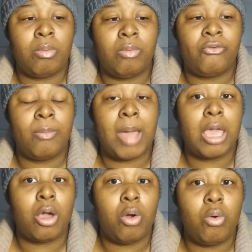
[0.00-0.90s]
from
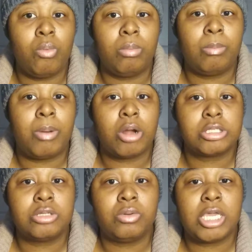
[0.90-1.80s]
my own
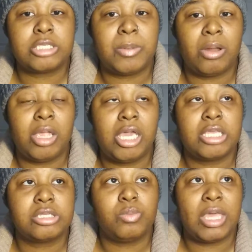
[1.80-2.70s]
personal
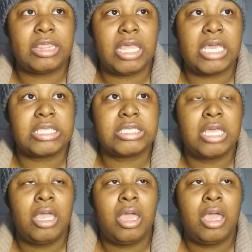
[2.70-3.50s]
experience with this,